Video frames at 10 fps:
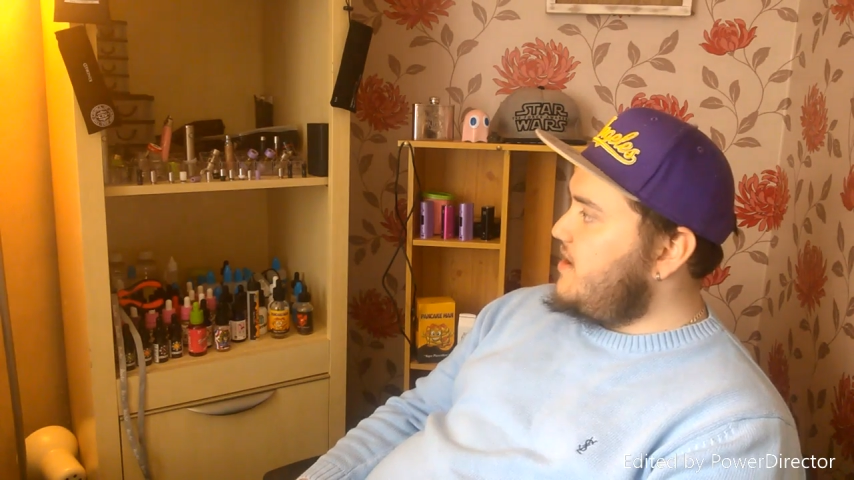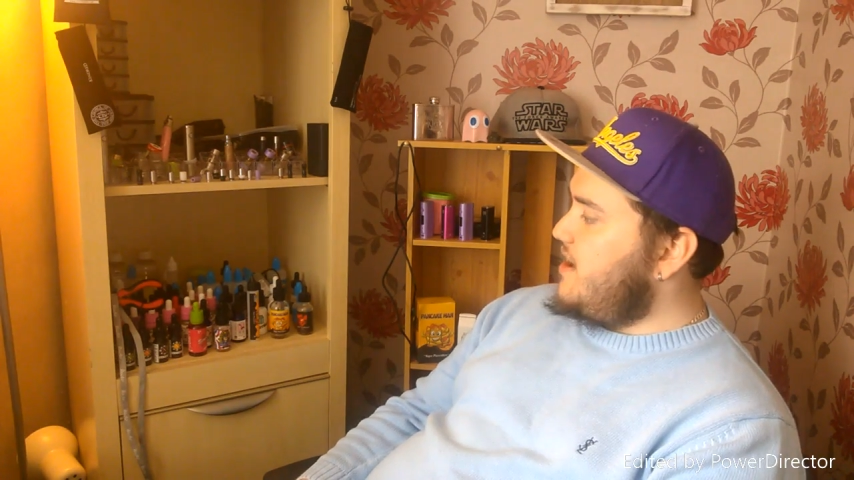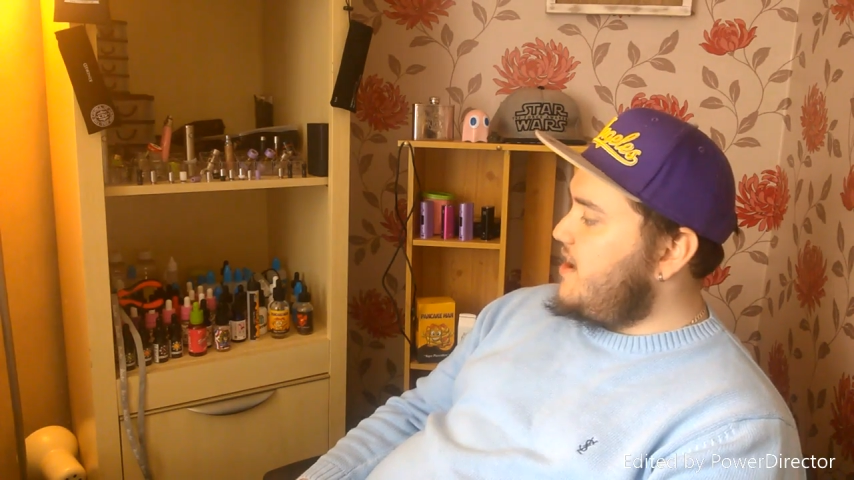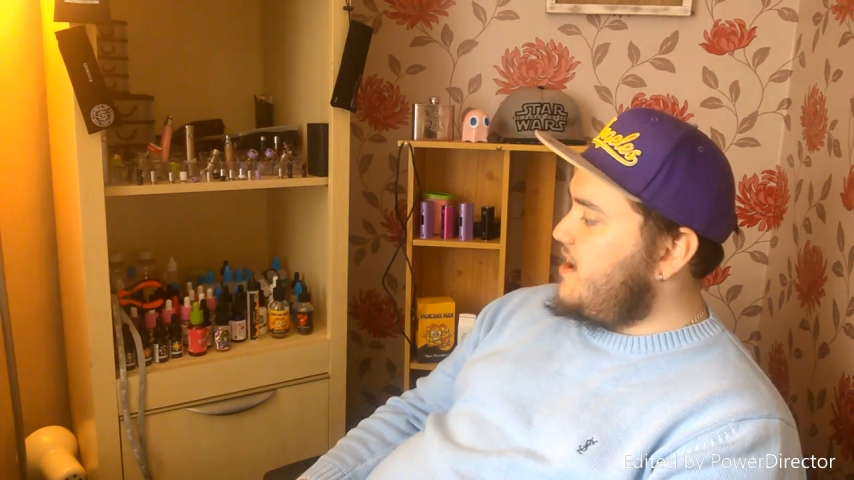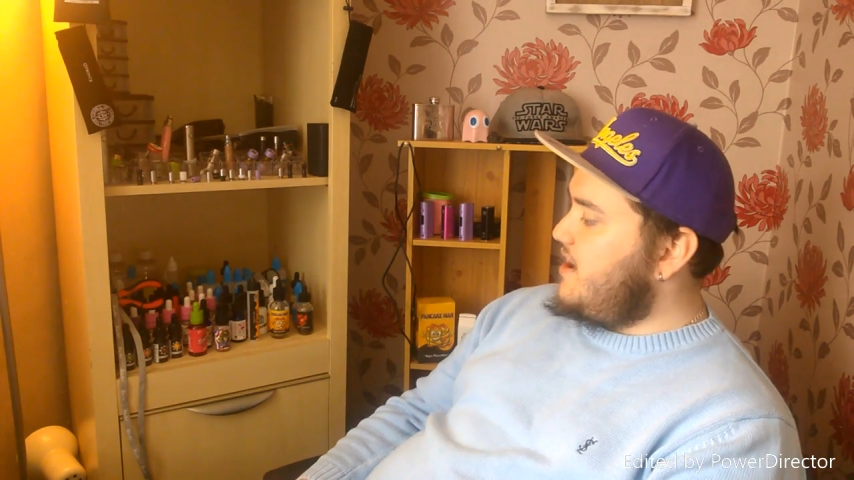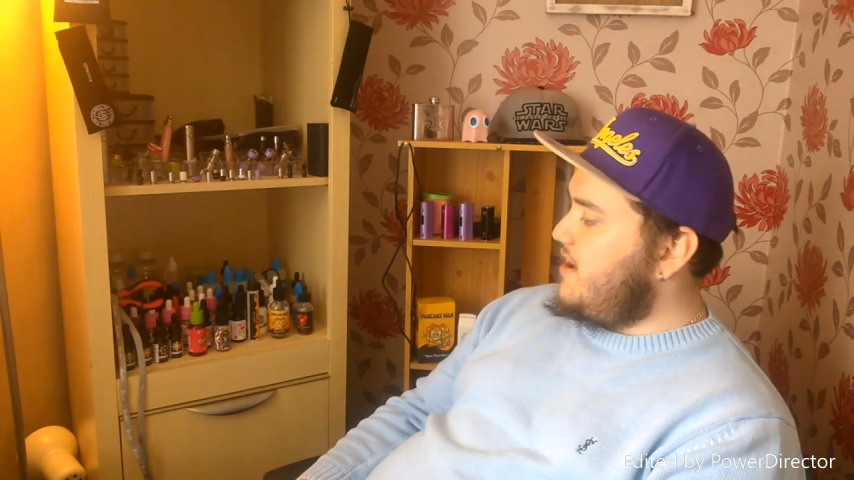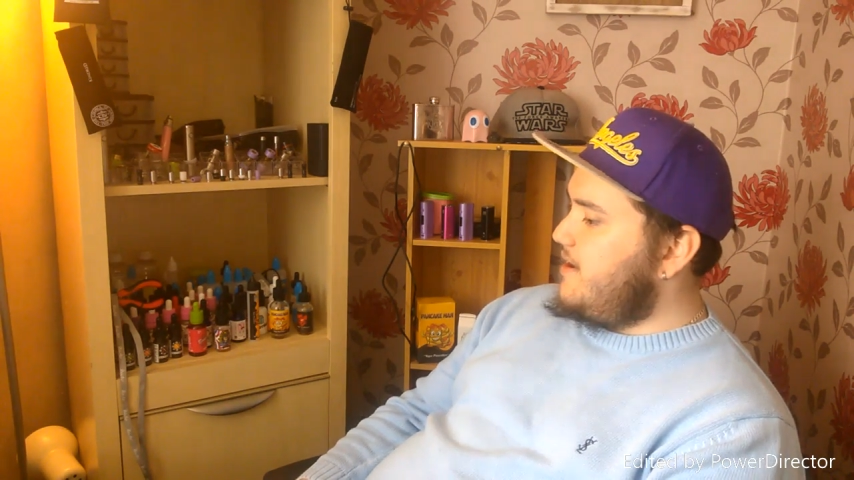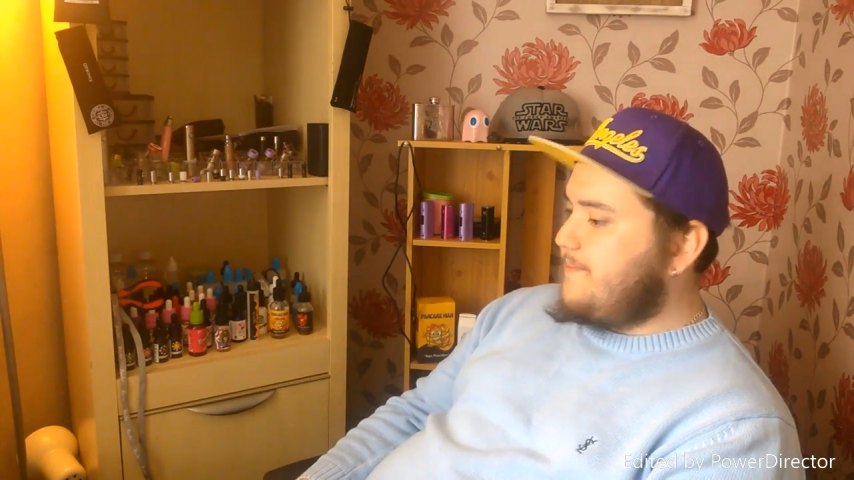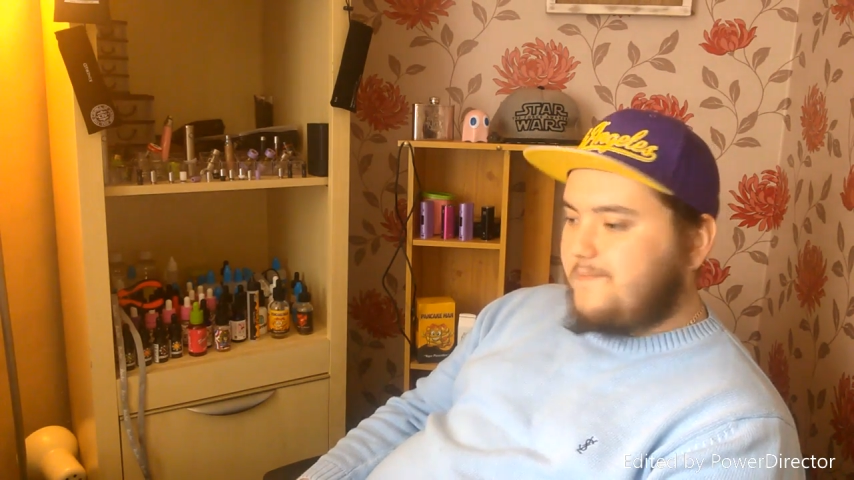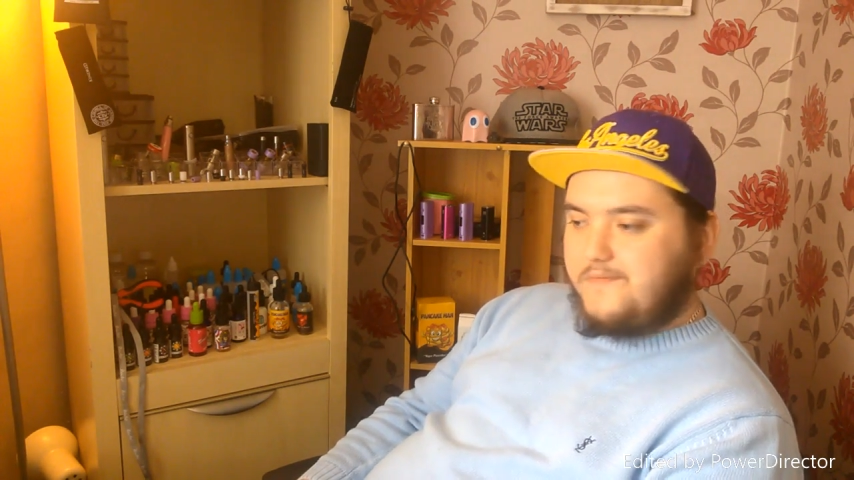
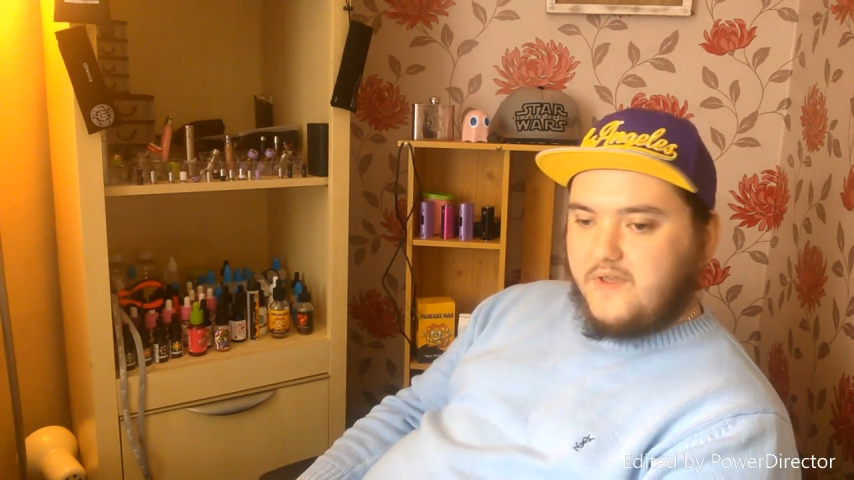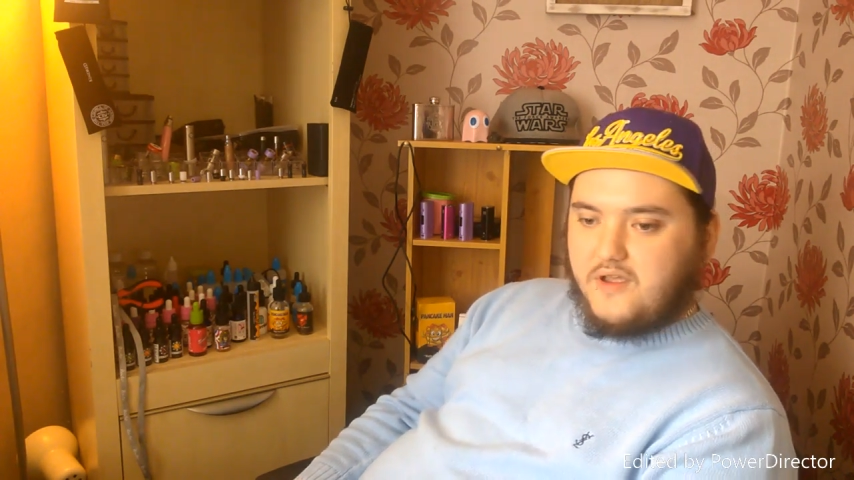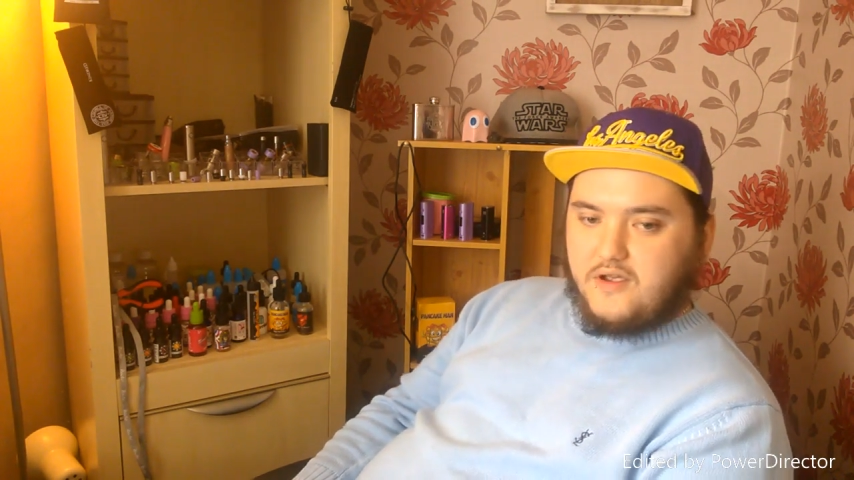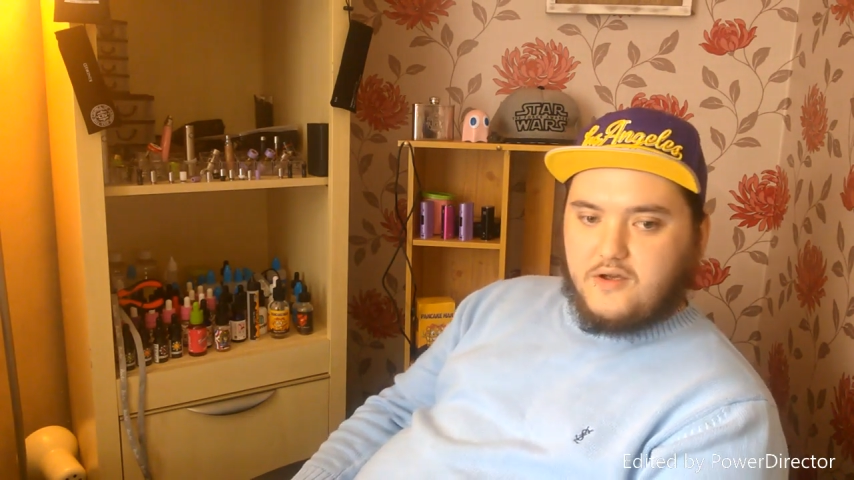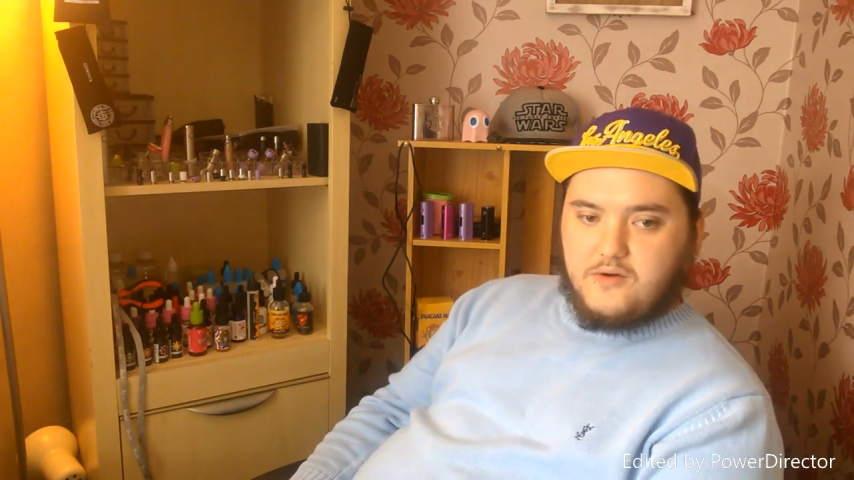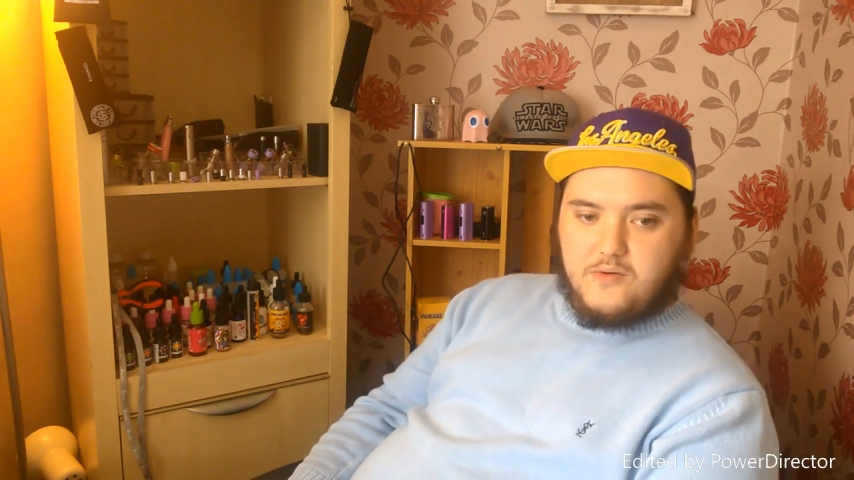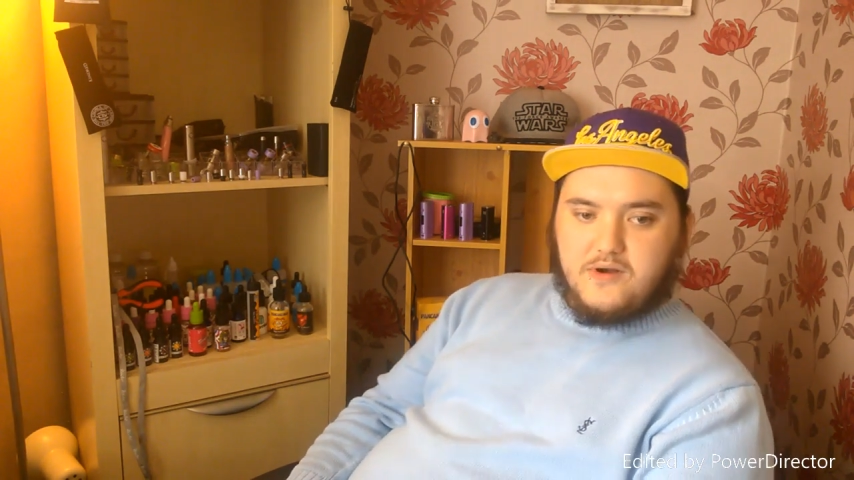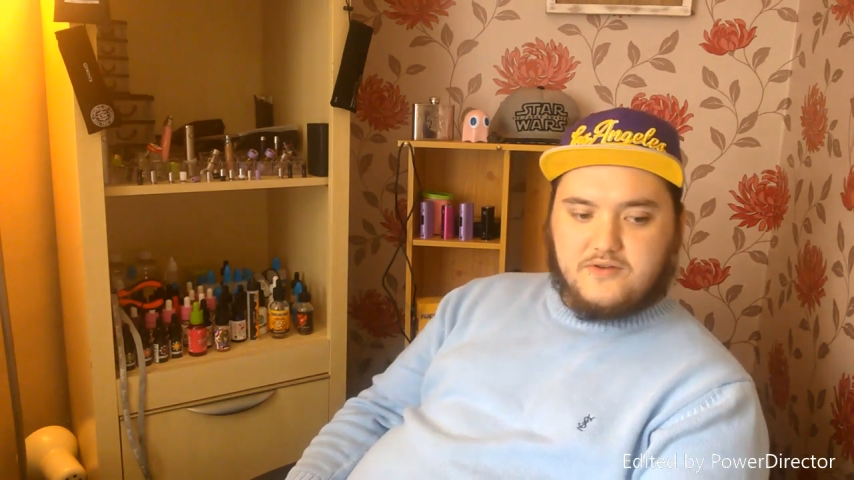Um, what